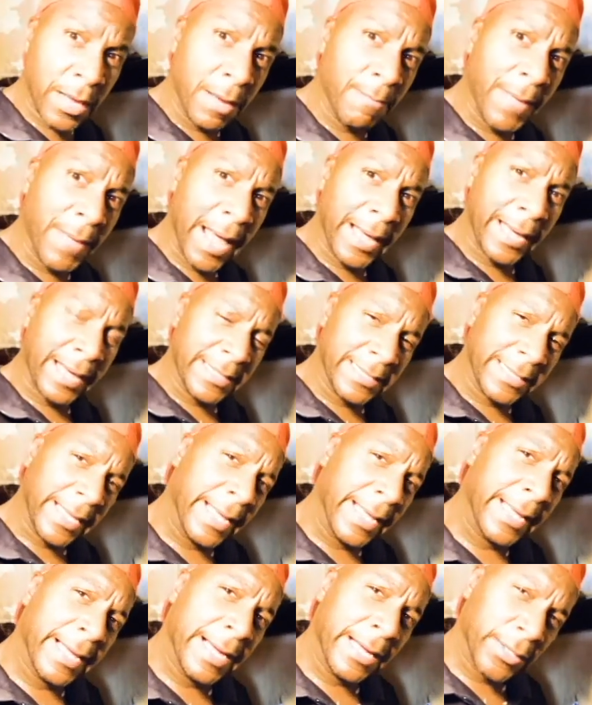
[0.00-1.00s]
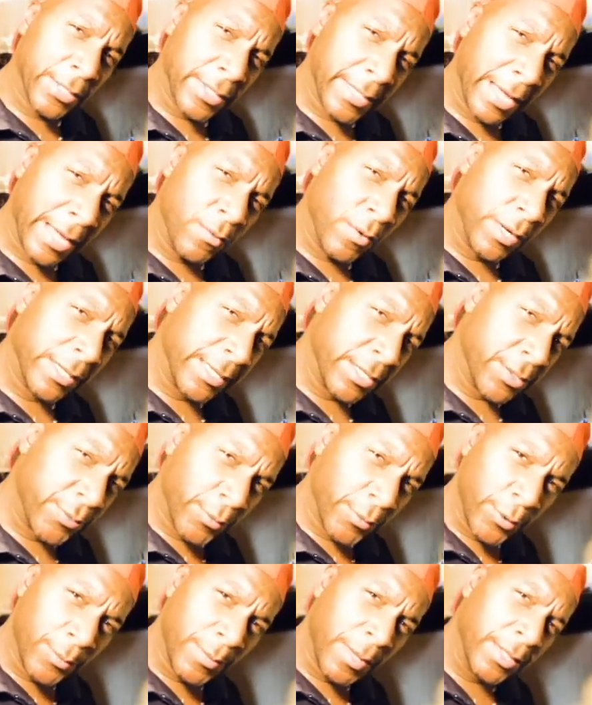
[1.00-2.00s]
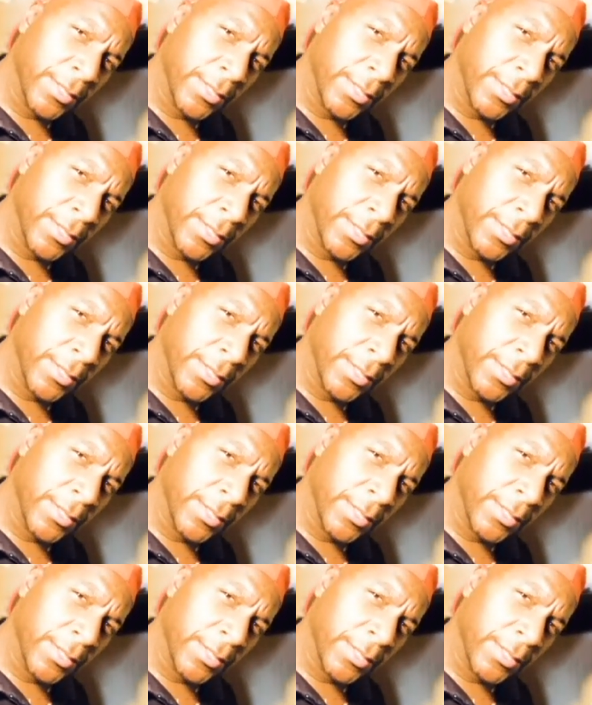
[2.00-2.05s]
come back and take a look at what this room